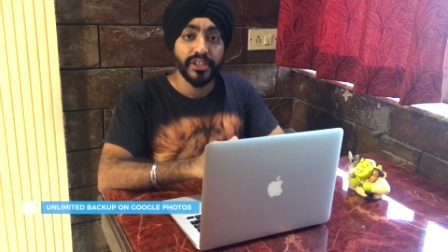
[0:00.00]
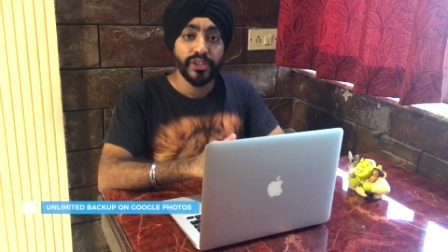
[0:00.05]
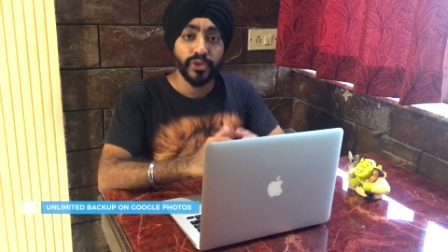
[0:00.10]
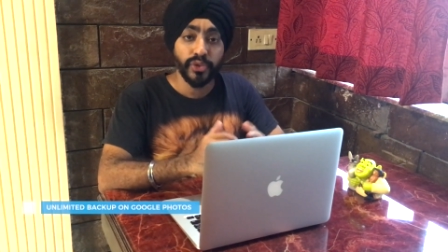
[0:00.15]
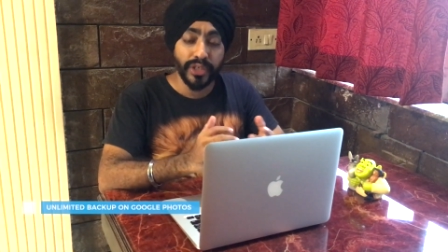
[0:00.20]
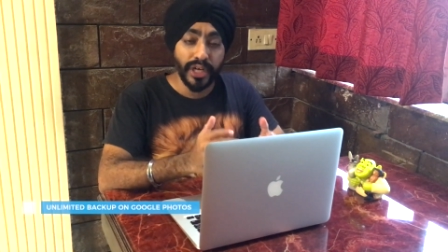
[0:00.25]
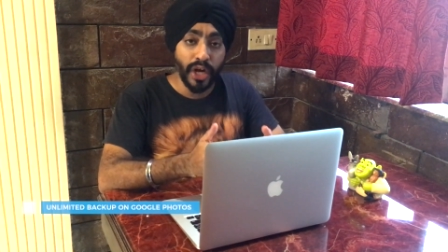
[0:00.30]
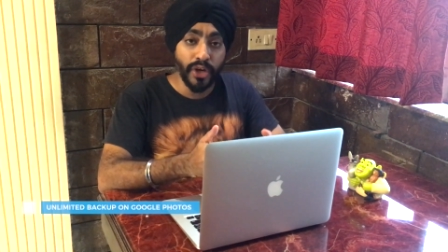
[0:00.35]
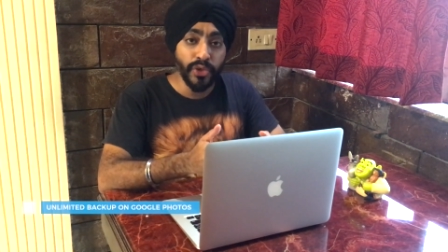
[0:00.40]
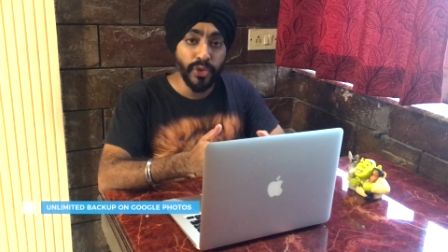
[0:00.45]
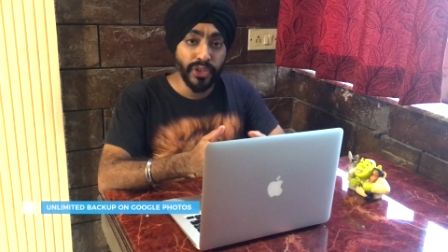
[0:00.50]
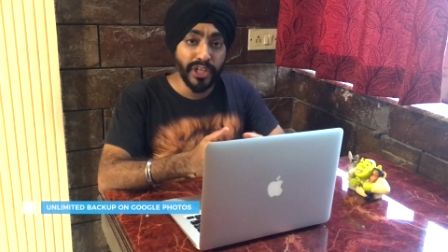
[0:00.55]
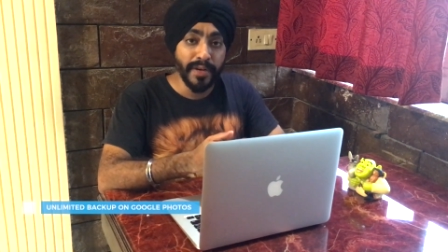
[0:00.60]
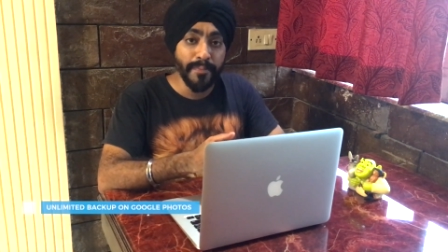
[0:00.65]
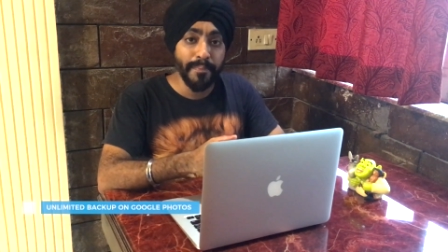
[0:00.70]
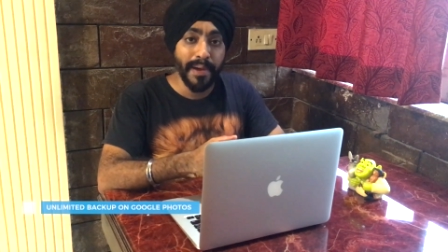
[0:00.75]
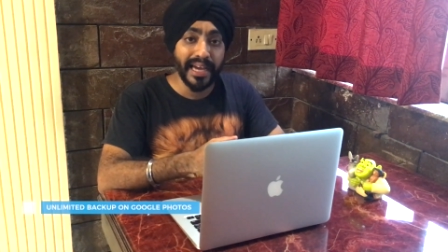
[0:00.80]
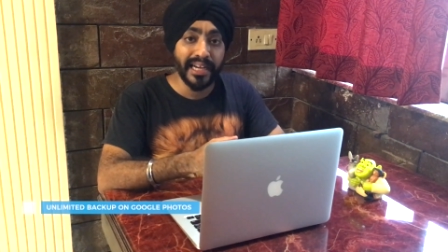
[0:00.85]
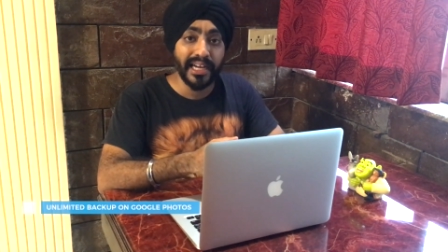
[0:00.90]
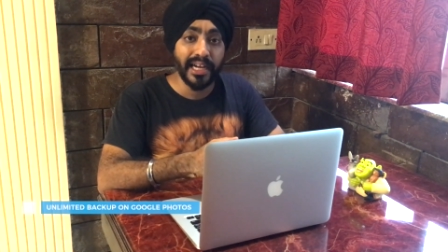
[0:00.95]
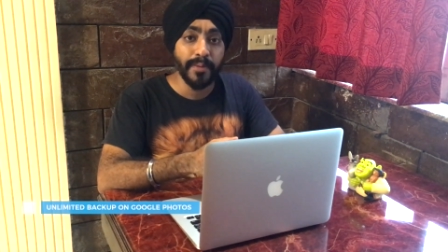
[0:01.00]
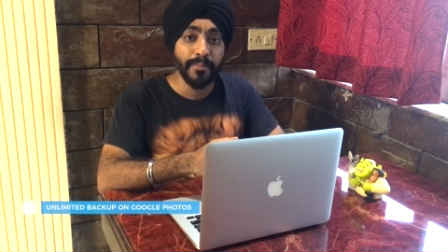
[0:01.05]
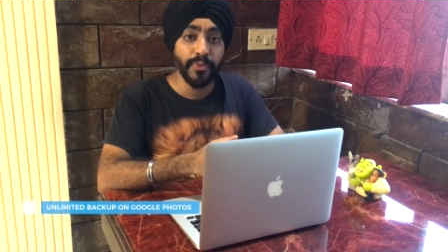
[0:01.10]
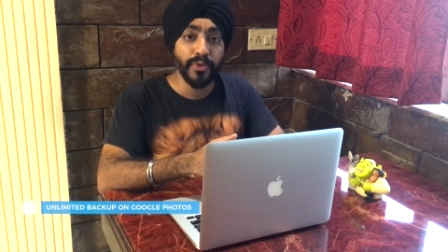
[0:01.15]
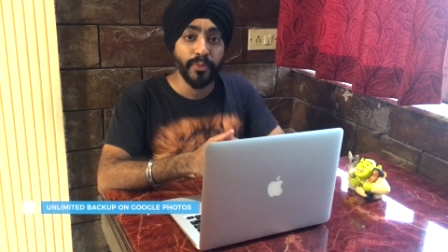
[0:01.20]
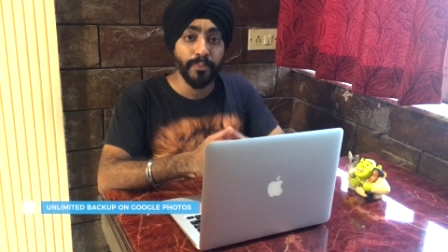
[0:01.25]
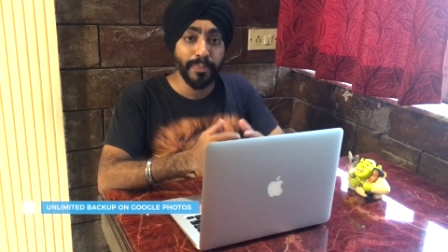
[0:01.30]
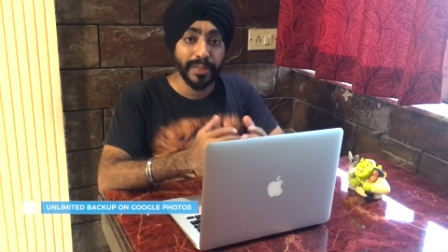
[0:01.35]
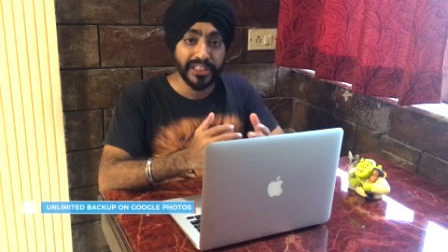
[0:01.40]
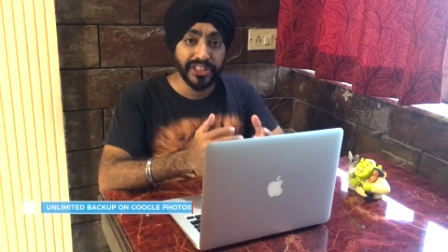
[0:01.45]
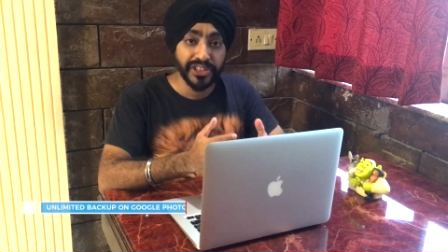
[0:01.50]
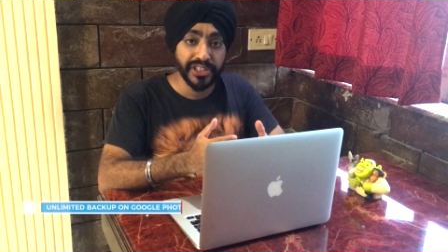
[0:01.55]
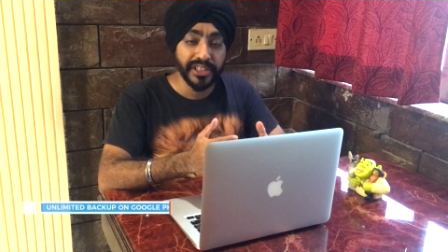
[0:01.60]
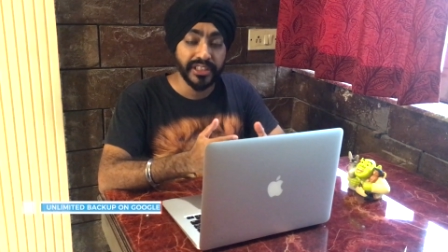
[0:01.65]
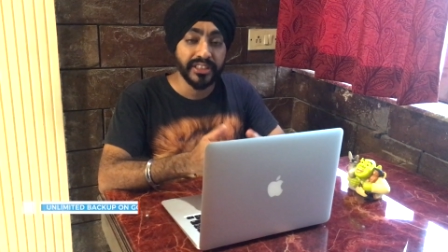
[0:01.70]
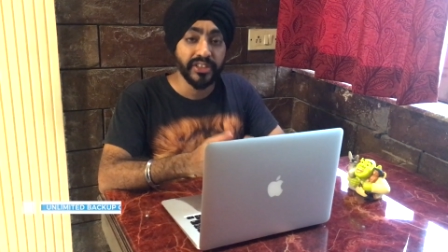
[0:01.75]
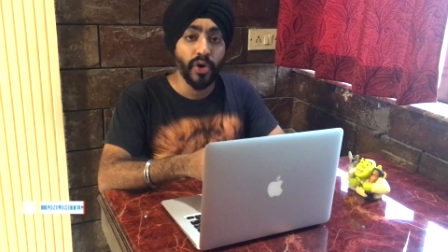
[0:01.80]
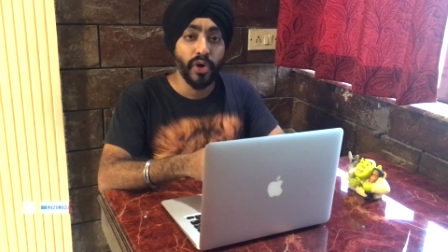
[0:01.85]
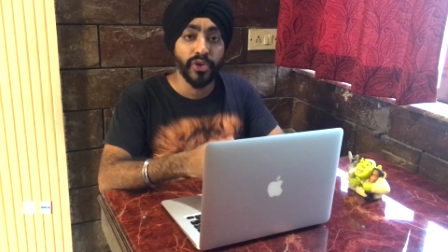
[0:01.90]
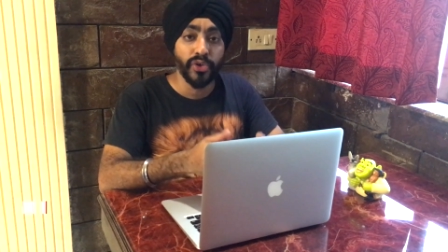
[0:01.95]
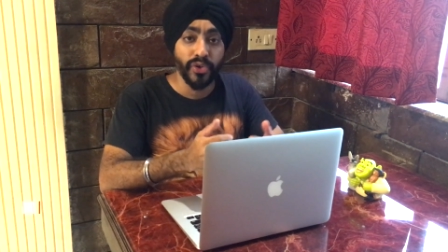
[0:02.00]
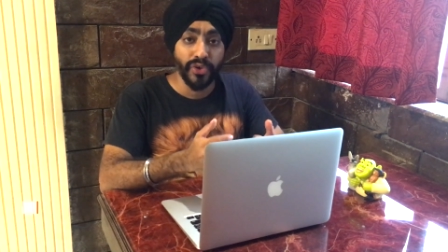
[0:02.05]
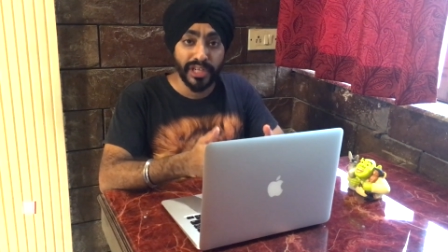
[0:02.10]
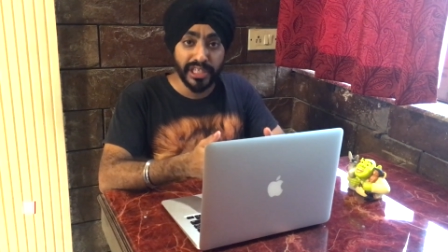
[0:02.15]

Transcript: So now you can backup pictures on